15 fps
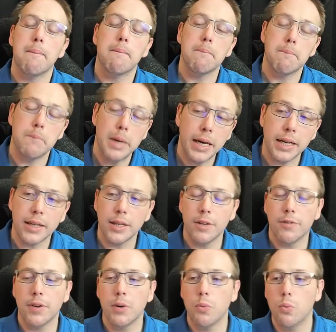But
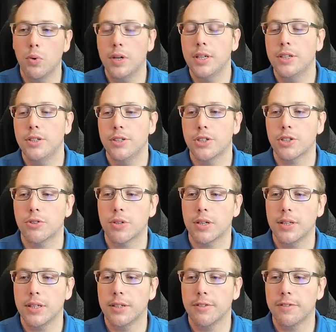if I wanted to
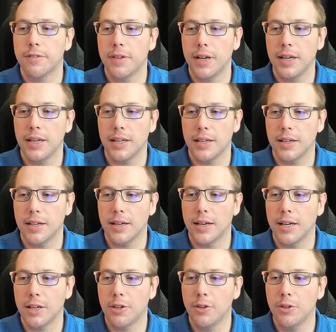strictly define it,
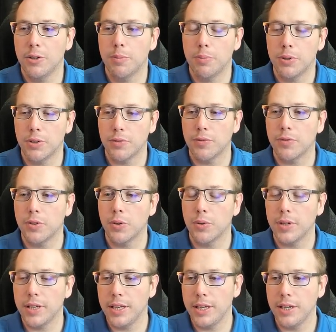I could put float
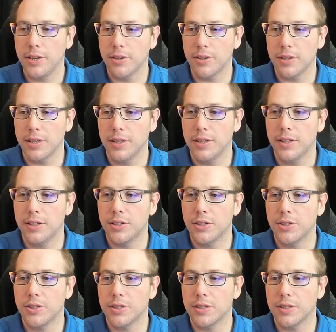here. And this
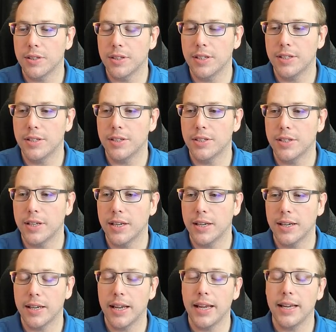is
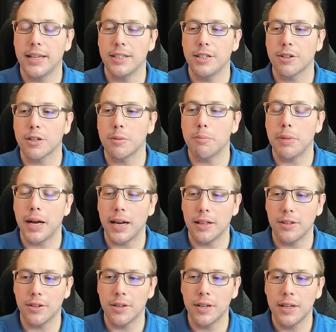saying, hey, dear
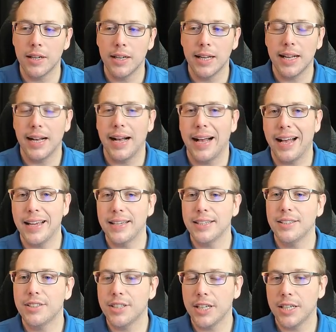compiler, I
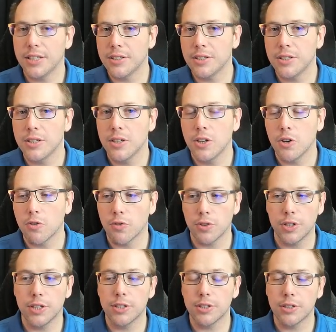intend for
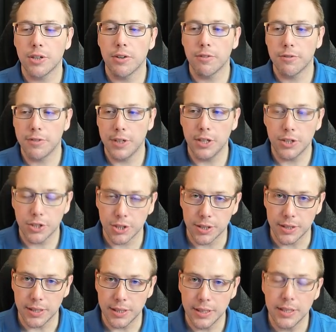this
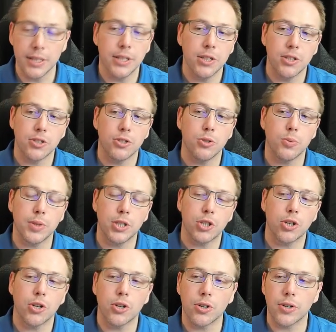function to
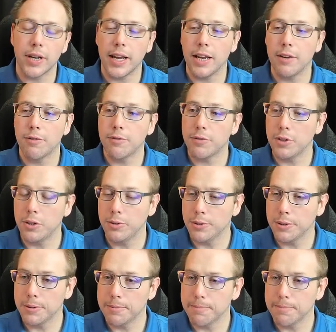return a float.